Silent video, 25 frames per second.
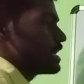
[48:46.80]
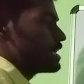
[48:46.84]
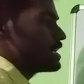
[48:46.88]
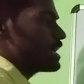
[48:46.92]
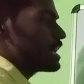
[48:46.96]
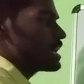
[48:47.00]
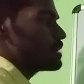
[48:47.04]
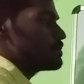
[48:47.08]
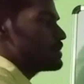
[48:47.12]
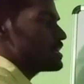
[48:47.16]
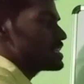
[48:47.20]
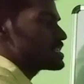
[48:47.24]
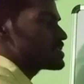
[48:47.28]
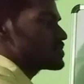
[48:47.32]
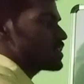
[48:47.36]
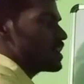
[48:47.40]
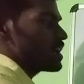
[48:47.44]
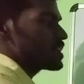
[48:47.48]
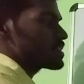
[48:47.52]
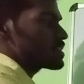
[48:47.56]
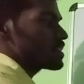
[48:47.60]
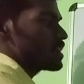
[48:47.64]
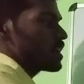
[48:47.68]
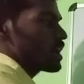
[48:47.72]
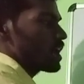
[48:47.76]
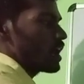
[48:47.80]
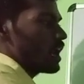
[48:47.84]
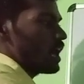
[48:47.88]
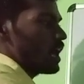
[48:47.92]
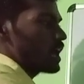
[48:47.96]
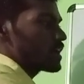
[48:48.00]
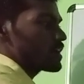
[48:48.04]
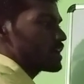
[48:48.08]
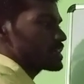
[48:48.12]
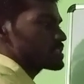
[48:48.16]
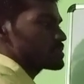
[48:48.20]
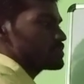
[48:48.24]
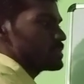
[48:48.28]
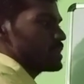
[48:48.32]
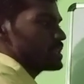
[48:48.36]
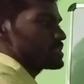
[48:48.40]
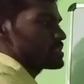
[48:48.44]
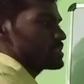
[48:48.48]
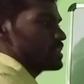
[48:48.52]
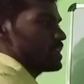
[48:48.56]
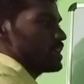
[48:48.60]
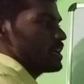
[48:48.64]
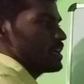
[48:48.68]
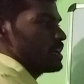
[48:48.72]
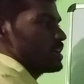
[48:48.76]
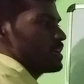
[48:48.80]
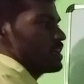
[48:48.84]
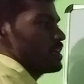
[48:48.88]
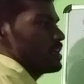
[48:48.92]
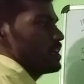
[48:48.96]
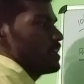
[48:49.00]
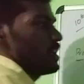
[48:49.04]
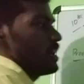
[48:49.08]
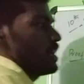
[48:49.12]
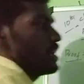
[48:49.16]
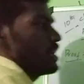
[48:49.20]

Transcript: N means what? Log x base a.